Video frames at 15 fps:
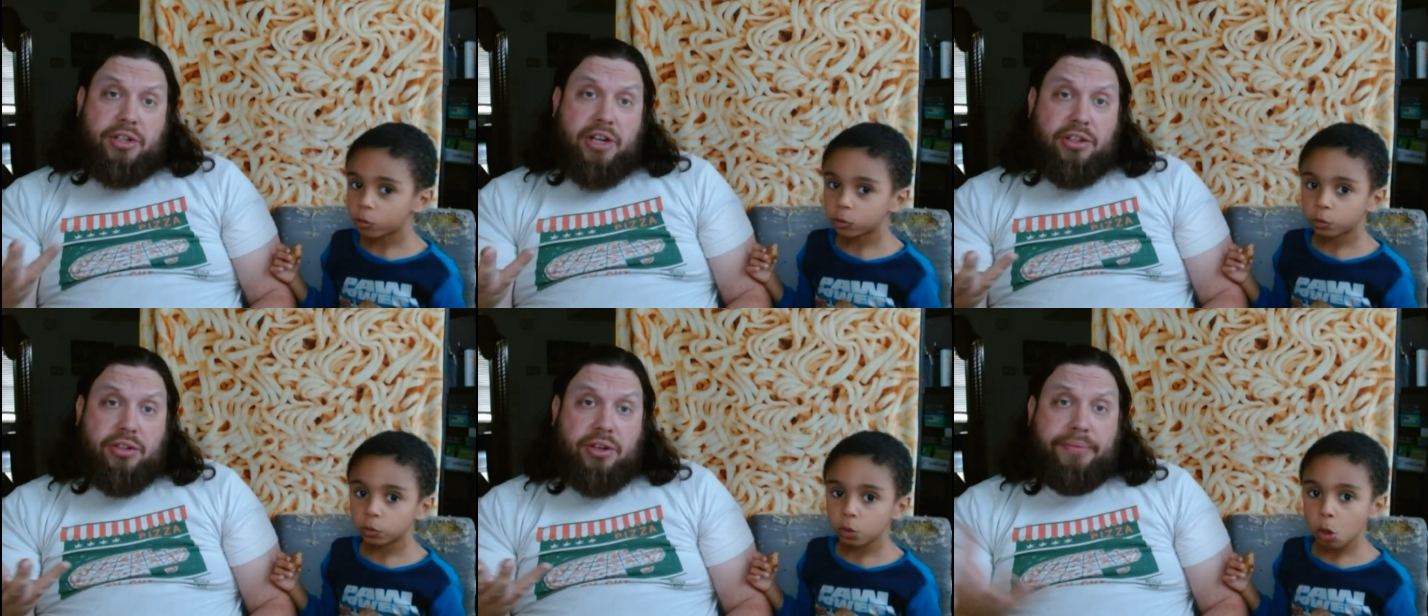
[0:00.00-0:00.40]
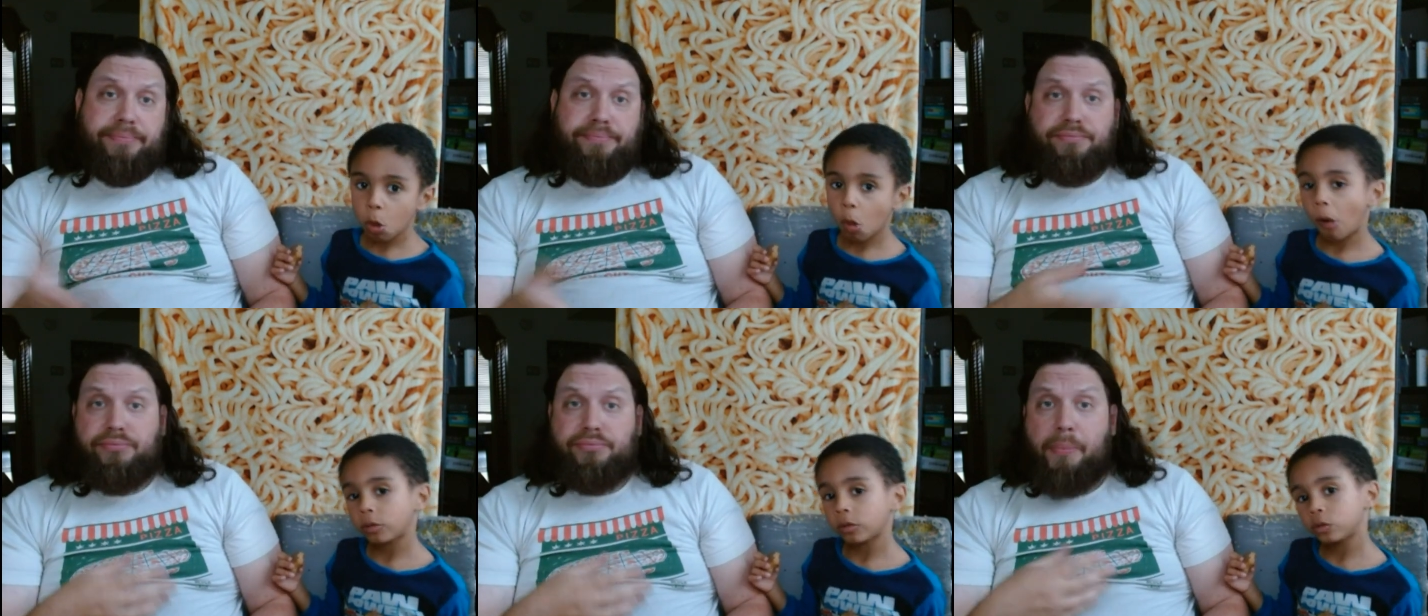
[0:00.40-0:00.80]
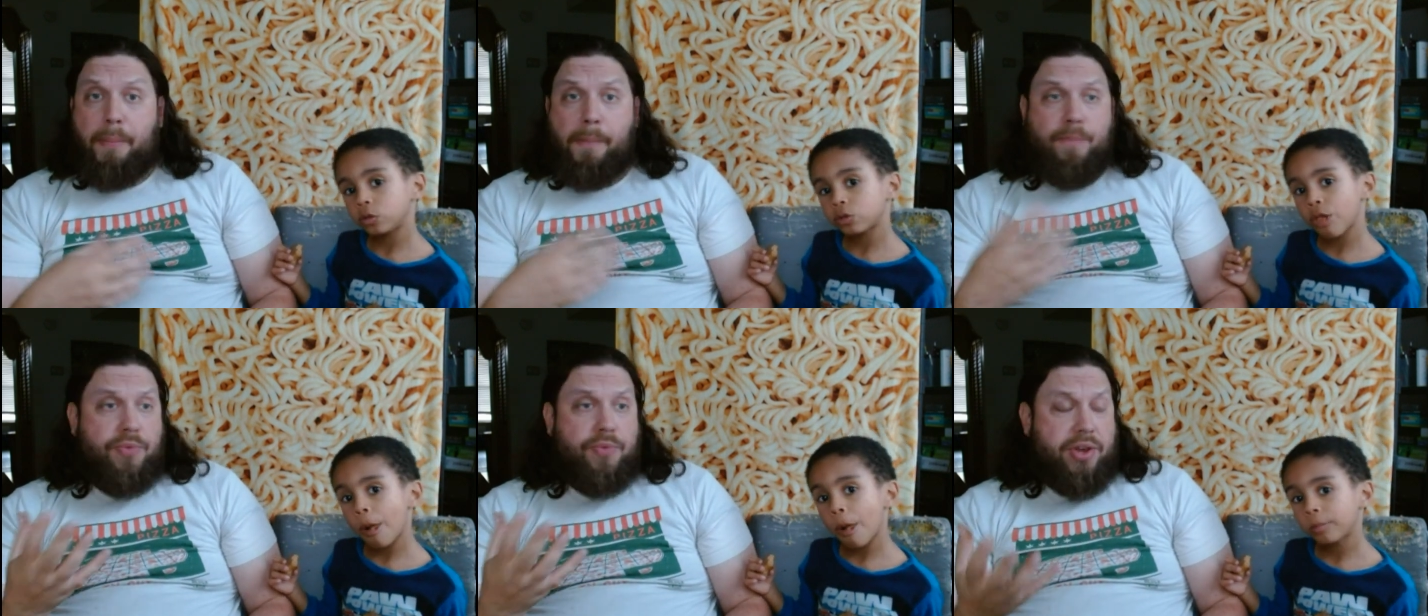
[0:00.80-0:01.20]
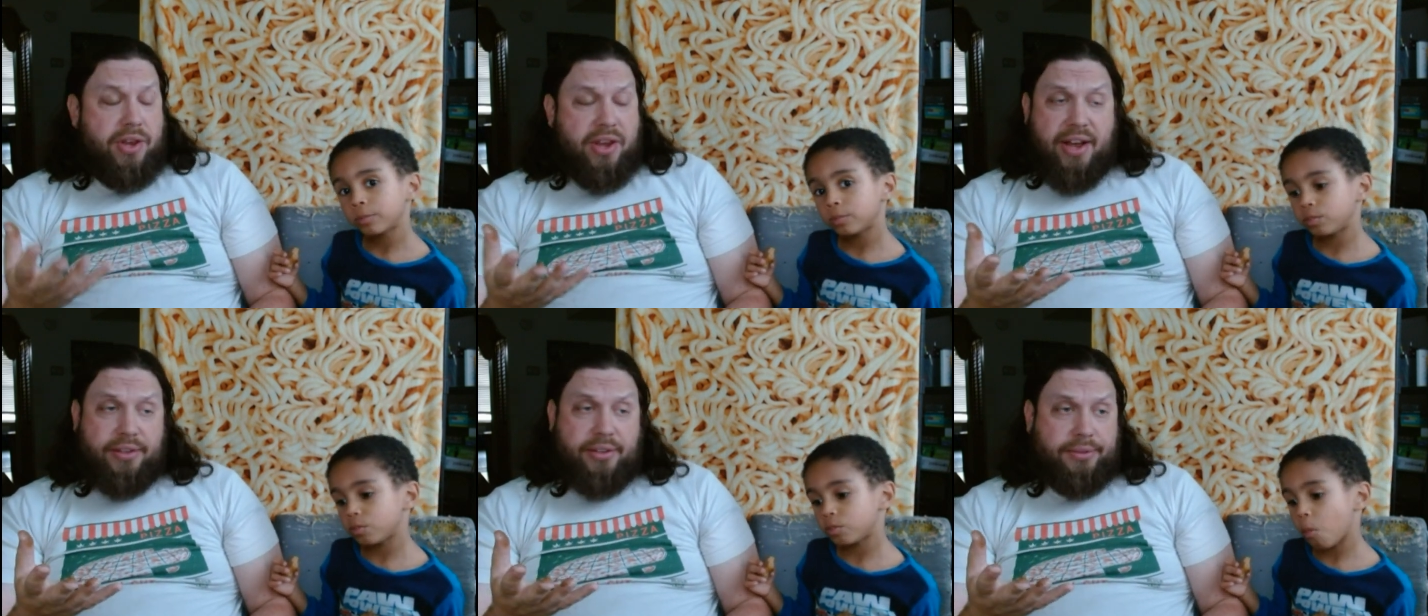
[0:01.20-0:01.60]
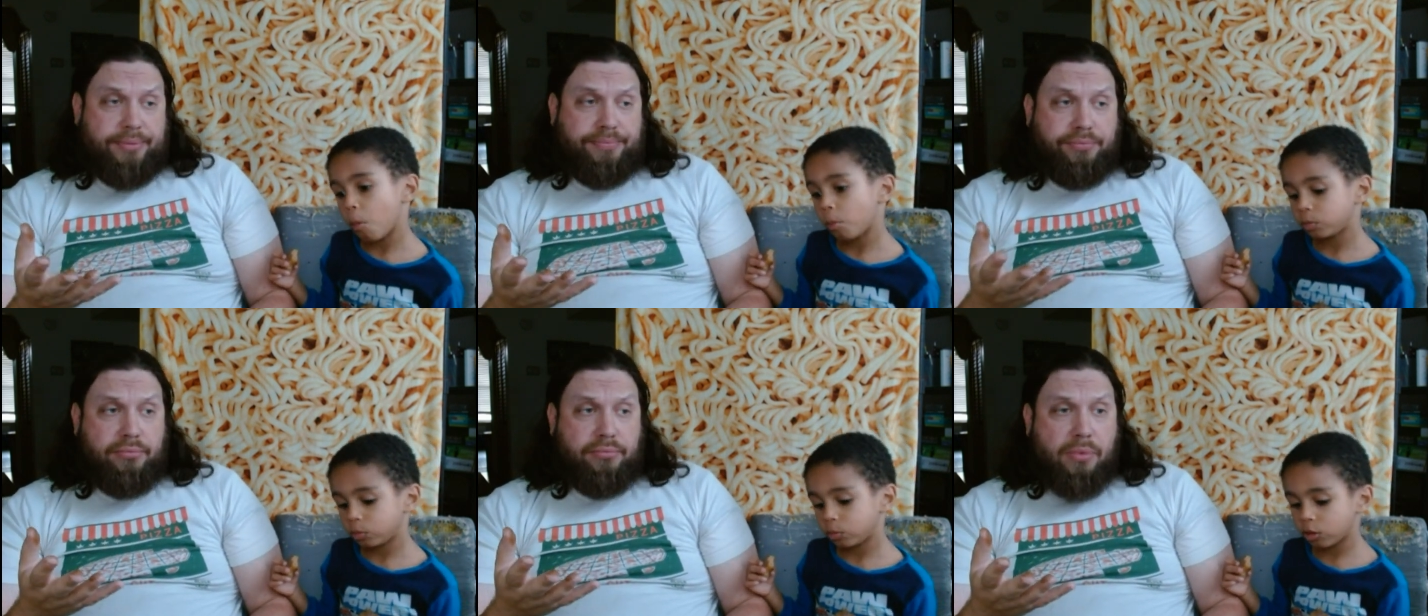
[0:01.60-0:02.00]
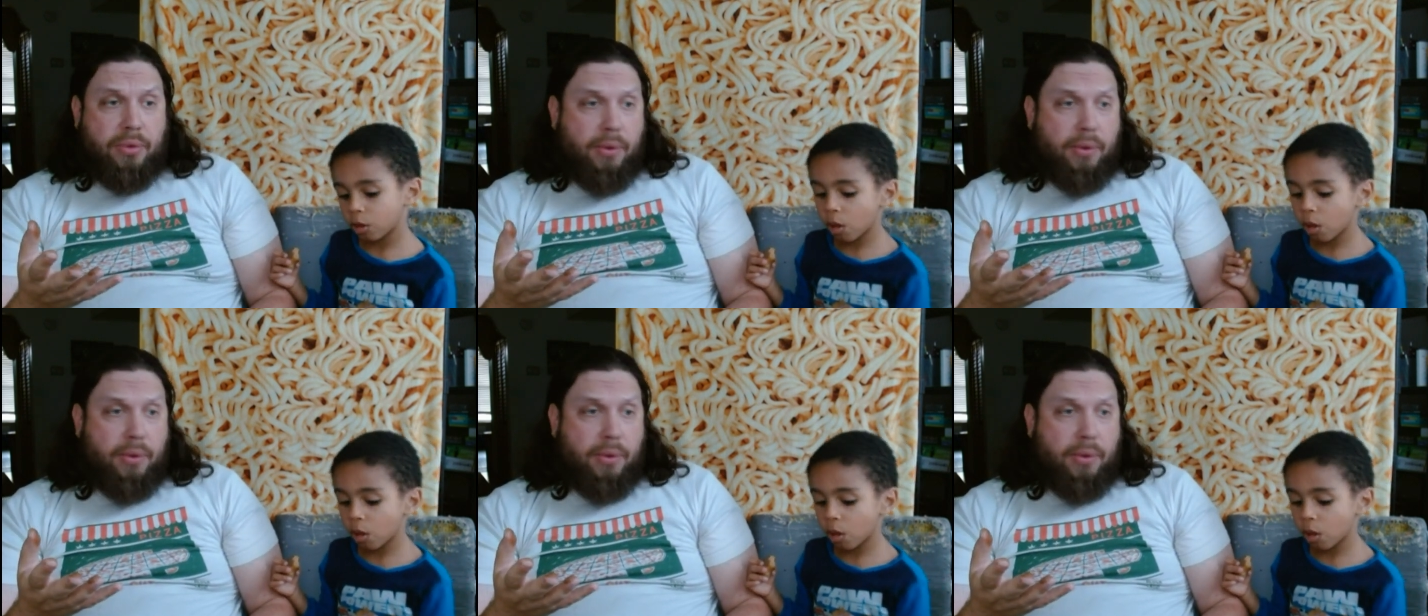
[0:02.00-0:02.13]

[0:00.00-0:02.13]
Speaker 1: Does it taste good? Yes.